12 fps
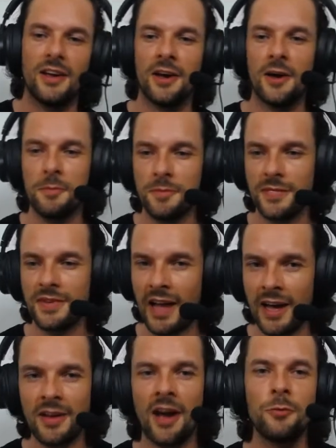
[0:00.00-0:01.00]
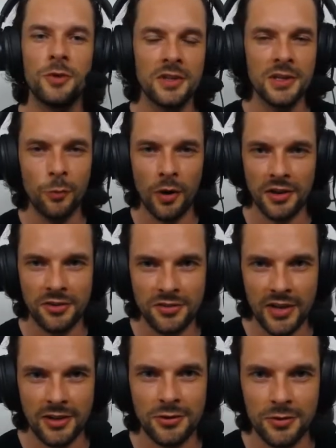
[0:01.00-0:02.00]
I really want to
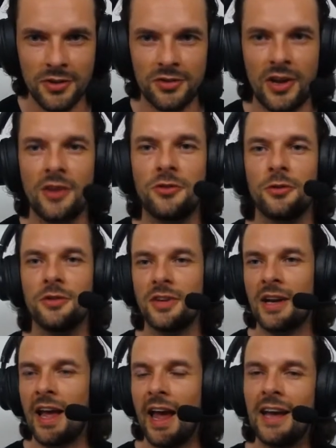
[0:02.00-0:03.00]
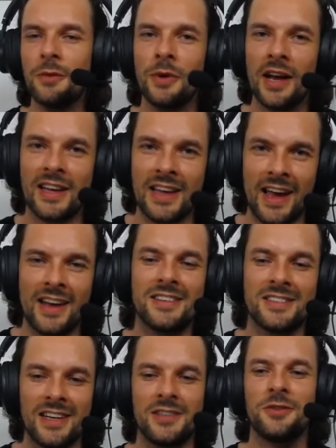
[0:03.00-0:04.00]
stick to the schedules, and I hate when I can't
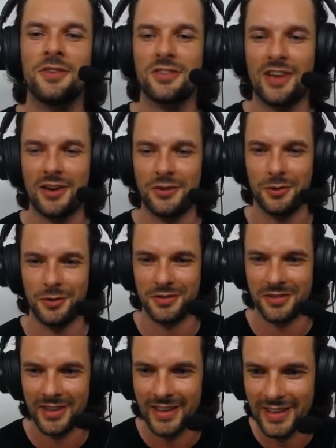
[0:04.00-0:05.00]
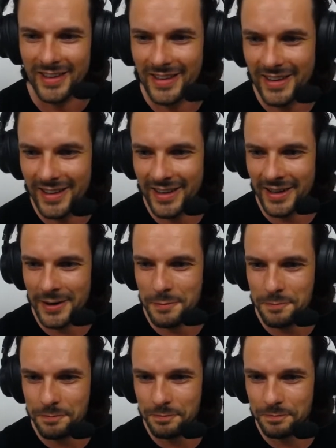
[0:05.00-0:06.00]
stick to the schedules. Um,